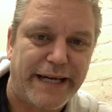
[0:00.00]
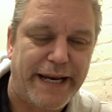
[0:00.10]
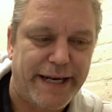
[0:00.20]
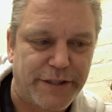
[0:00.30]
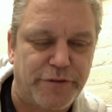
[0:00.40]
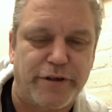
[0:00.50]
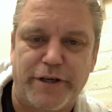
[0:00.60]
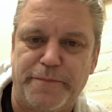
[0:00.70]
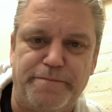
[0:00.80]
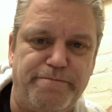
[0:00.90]
that
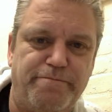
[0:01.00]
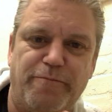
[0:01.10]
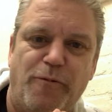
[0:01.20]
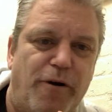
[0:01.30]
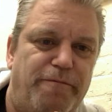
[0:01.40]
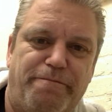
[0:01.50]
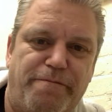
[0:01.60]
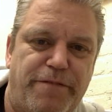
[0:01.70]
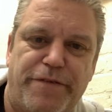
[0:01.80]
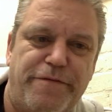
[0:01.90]
extra,
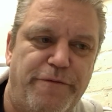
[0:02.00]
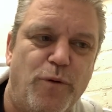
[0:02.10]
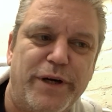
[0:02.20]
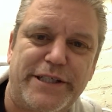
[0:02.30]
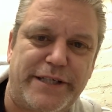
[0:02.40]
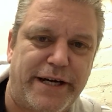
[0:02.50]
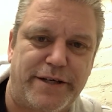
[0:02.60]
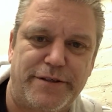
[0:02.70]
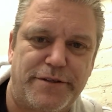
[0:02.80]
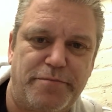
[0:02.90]
40
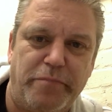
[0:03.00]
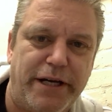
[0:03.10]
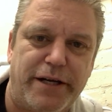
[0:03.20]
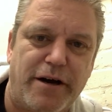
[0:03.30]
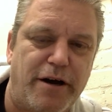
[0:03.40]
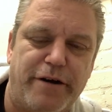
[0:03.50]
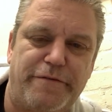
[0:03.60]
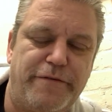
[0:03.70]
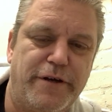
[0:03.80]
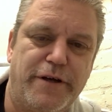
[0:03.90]
seconds, minute and a
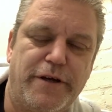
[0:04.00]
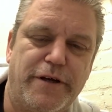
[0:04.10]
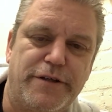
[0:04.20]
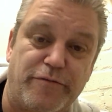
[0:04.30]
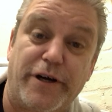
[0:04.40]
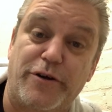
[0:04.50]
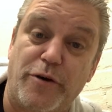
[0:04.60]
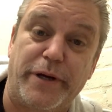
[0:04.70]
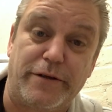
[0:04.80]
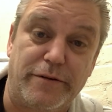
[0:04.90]
half to write a
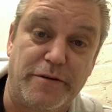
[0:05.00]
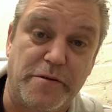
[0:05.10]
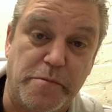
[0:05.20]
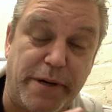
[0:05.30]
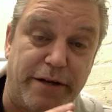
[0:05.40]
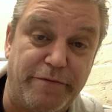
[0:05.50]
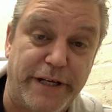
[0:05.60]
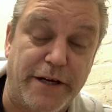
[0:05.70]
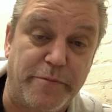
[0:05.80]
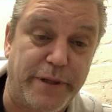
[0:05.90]
comment about the
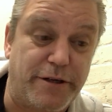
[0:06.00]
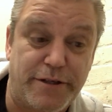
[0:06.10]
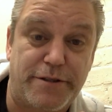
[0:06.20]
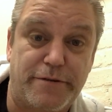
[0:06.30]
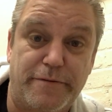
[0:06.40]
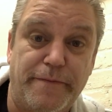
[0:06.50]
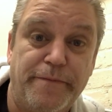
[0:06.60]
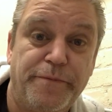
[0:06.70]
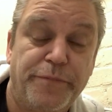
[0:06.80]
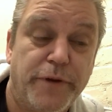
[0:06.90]
video, because
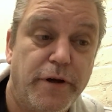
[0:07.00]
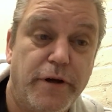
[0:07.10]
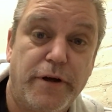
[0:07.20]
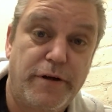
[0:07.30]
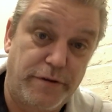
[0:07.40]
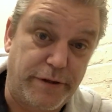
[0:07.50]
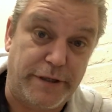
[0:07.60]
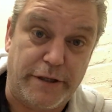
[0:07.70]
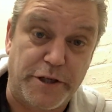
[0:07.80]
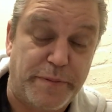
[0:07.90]

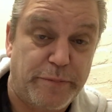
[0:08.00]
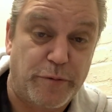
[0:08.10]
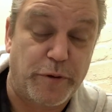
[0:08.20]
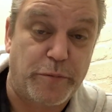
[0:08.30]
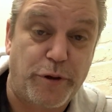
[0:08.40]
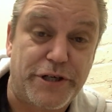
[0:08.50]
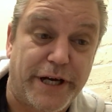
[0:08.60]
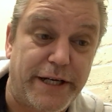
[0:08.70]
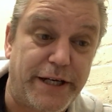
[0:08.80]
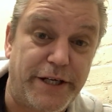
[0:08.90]
those people would
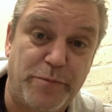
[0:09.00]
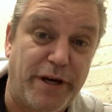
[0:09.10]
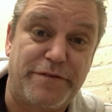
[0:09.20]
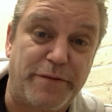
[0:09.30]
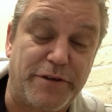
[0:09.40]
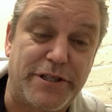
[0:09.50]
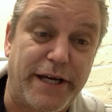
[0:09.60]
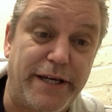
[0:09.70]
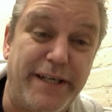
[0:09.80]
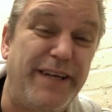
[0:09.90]
appreciate it and you might have something to
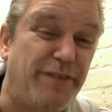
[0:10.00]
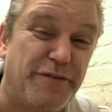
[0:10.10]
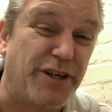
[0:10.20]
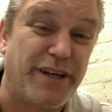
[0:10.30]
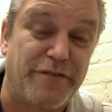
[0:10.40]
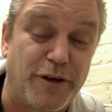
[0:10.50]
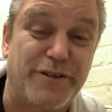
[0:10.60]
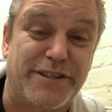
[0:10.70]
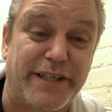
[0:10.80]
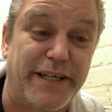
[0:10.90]
say. And even if you don't have a
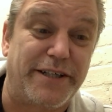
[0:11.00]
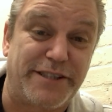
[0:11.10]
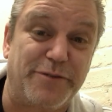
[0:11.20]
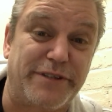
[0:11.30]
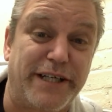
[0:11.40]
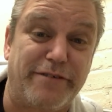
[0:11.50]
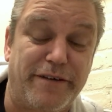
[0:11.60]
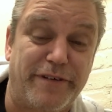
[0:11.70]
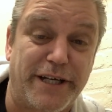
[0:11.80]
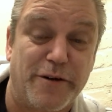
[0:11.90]
lot to say, you can still say
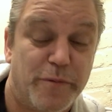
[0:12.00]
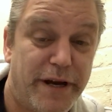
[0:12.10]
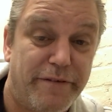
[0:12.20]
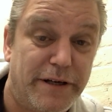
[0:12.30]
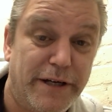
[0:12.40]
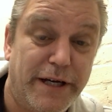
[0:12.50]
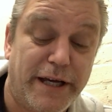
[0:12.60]
great video or whatever.